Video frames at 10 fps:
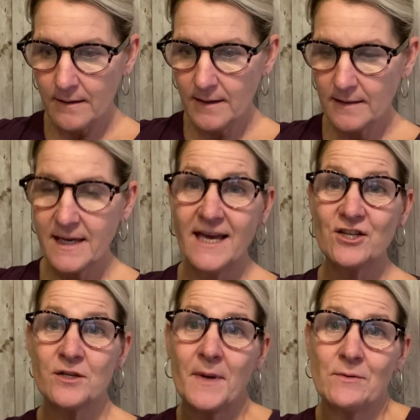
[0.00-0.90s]
engaged
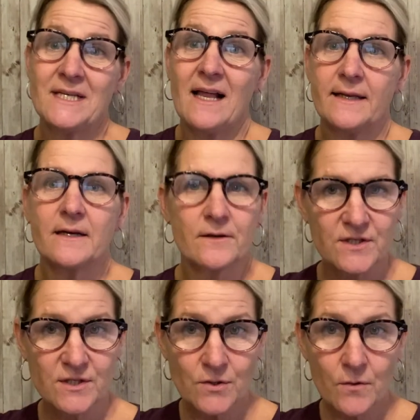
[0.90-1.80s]
about telling our
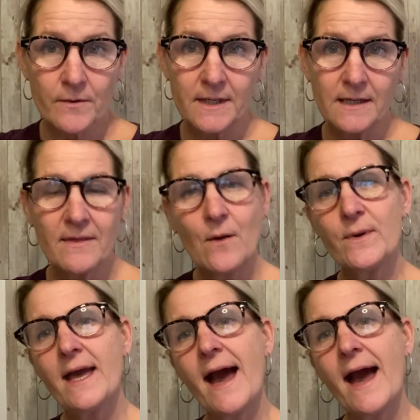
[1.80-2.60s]
story that we